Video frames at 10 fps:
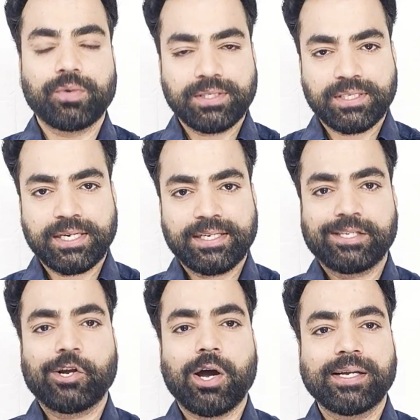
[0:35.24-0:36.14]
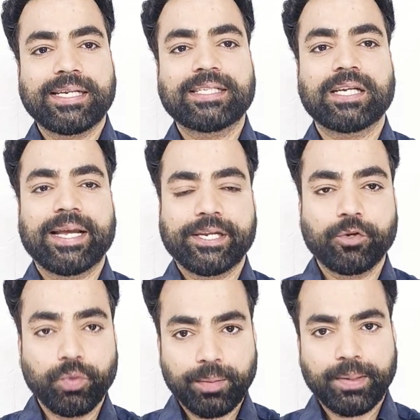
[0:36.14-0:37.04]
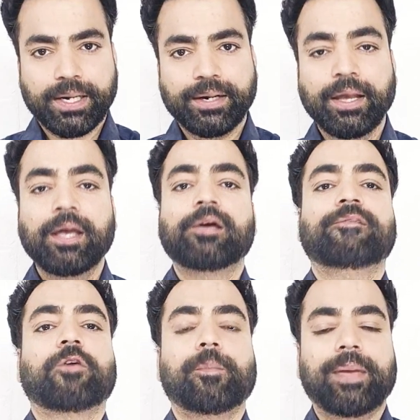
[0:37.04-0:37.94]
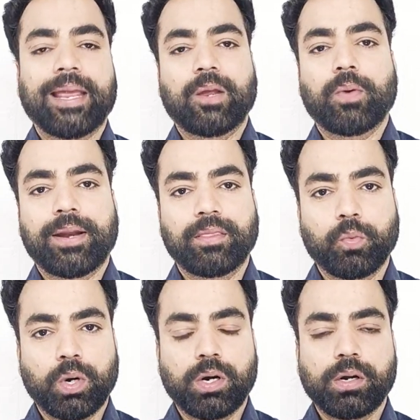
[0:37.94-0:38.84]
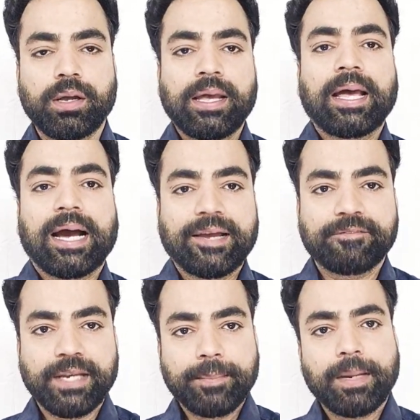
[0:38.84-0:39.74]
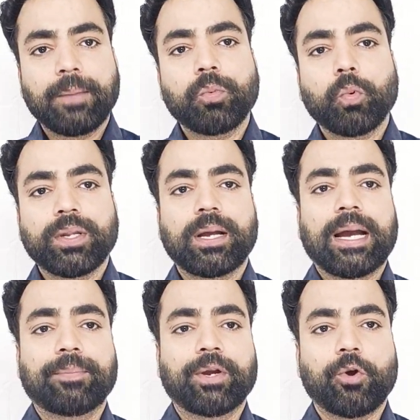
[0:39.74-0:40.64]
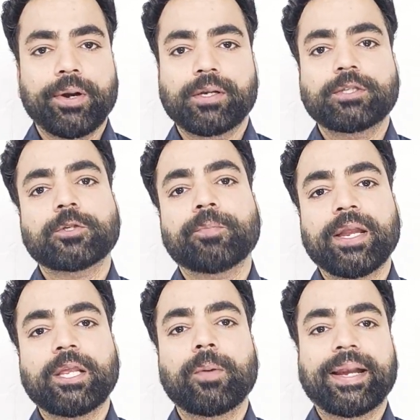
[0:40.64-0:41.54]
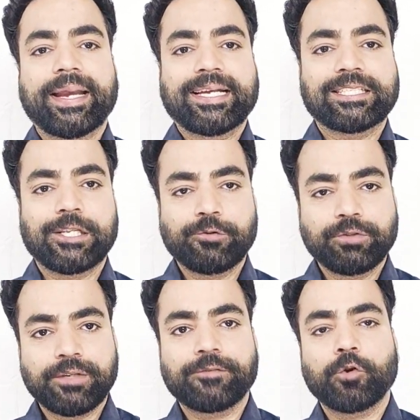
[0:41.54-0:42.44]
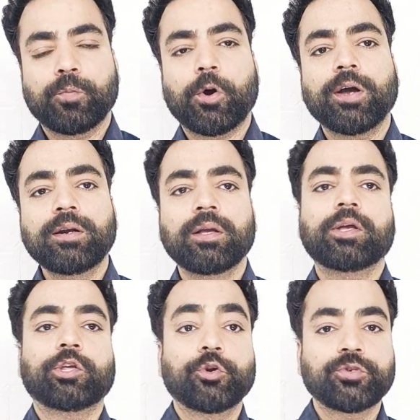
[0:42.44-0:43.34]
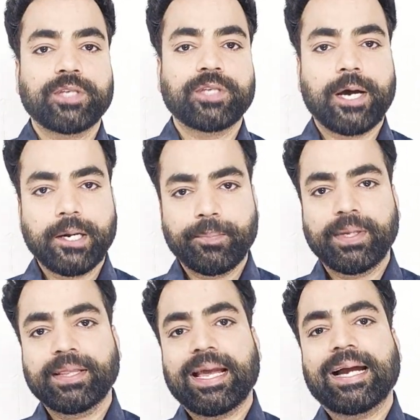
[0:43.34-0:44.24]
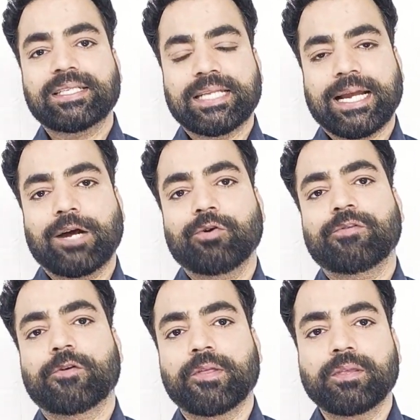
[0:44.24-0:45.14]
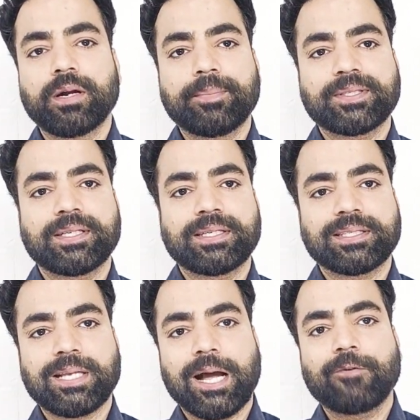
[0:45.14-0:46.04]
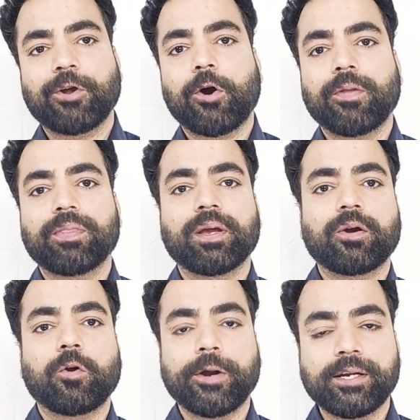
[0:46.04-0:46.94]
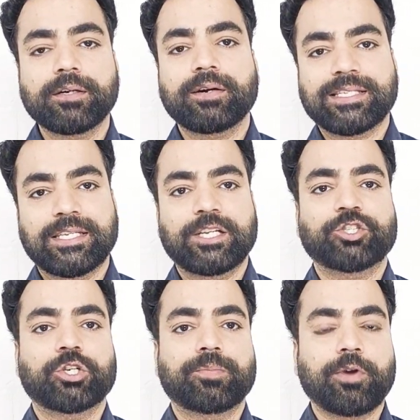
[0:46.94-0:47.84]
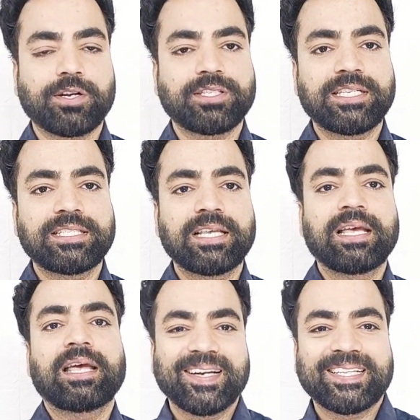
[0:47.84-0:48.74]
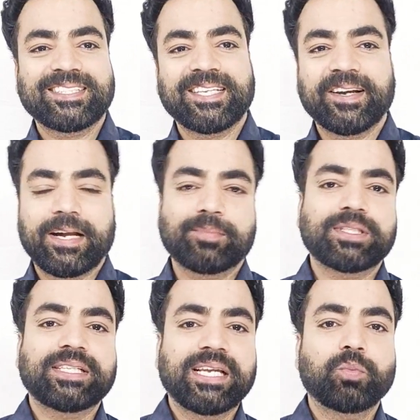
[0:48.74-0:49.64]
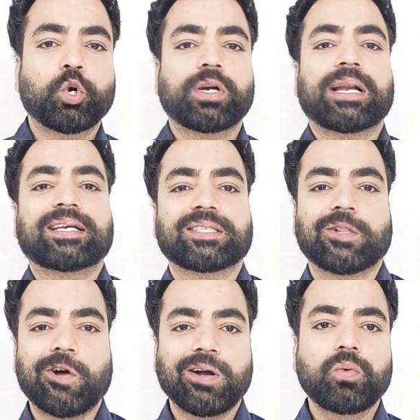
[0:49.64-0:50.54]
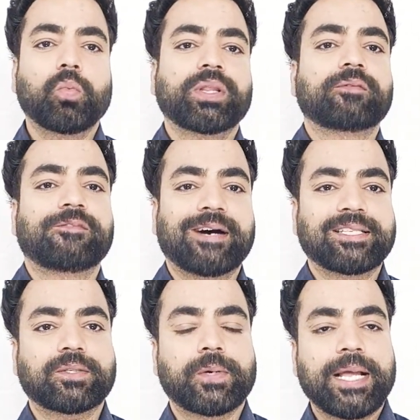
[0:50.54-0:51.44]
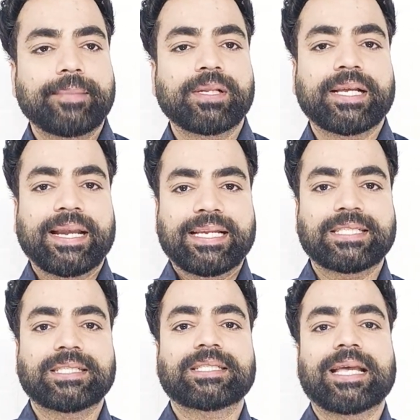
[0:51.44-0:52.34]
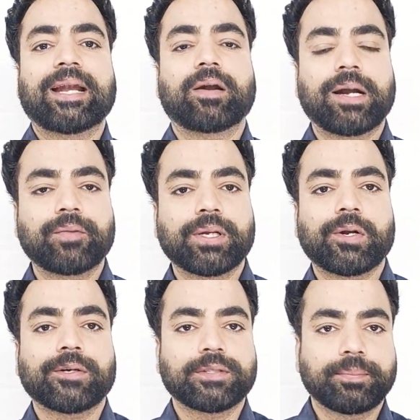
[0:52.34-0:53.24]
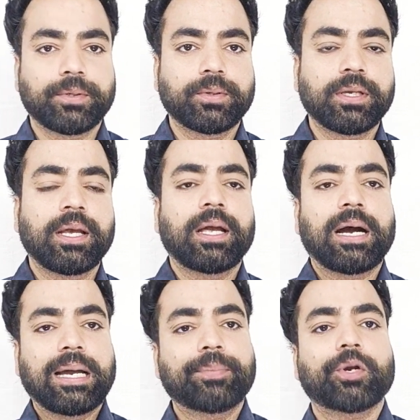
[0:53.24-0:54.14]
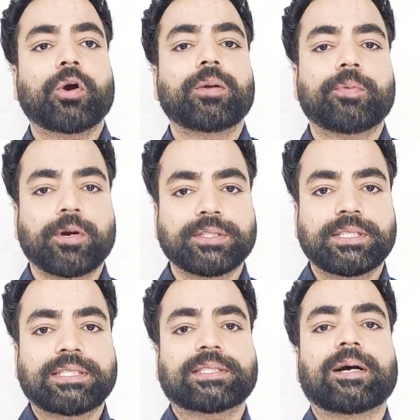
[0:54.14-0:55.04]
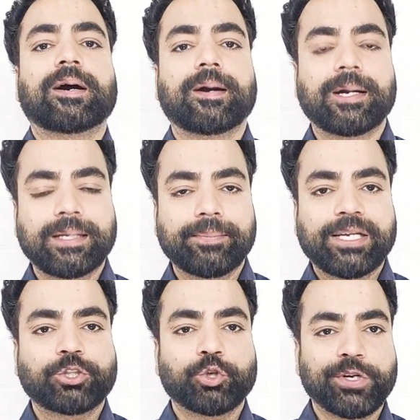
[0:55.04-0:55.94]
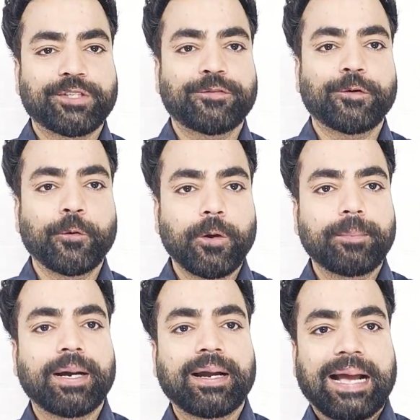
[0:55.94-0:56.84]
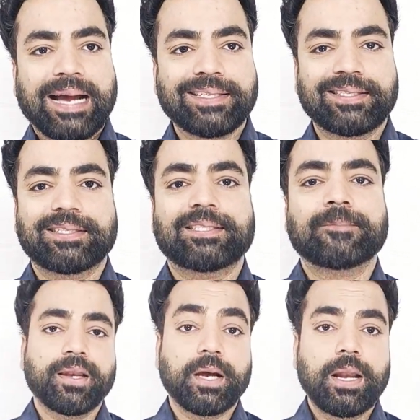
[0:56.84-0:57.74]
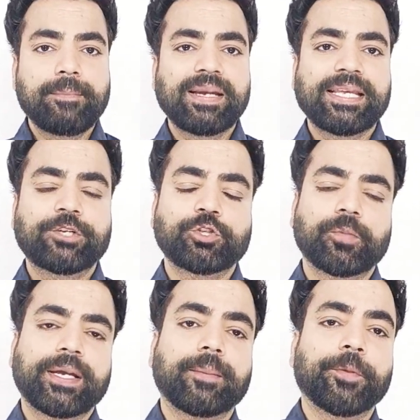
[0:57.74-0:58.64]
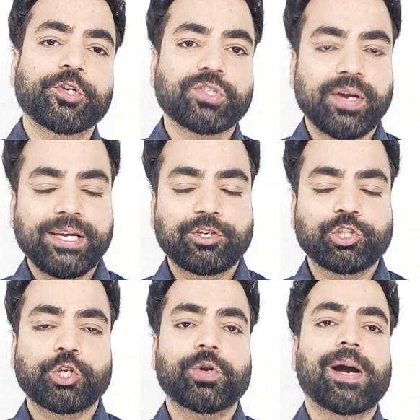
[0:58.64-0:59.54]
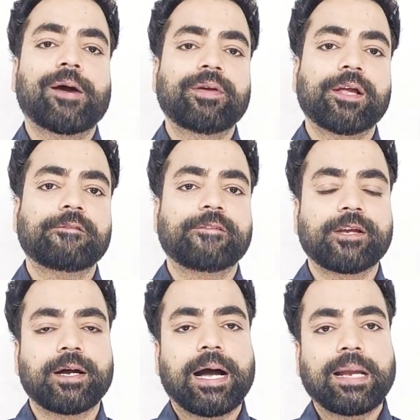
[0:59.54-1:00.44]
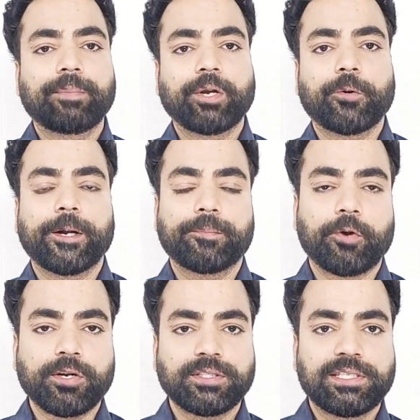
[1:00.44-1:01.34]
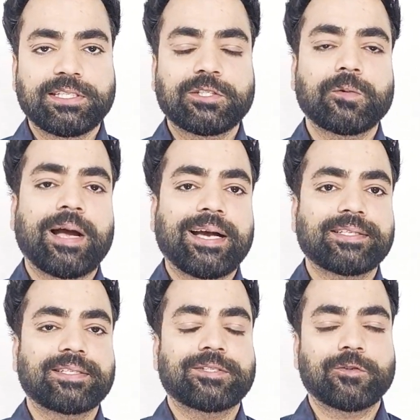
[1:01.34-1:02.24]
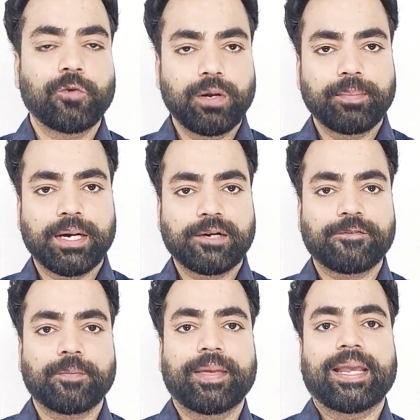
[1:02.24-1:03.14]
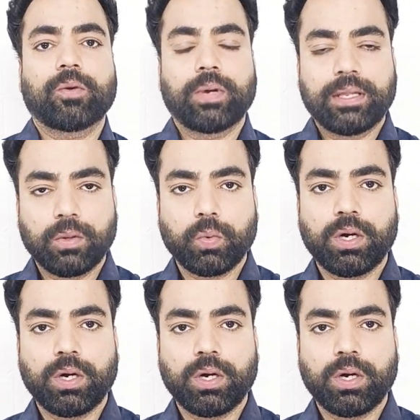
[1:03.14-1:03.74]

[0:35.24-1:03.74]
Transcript: geo-restricted content like Google Bard from anywhere in the world. I've teamed up with IPRoyal to bring you an exclusive coupon. Use Arpit at checkout for a 30% discount on their Royal residential proxies. Hurry, this incredible deal won't last long. With fast, reliable connections and round-the-clock support, IPRoyal proxies are ultimate choice for Google Bard access. Now let me take you to my computer screen to show you how to configure IPRoyal proxies to access Google Bard from anywhere in the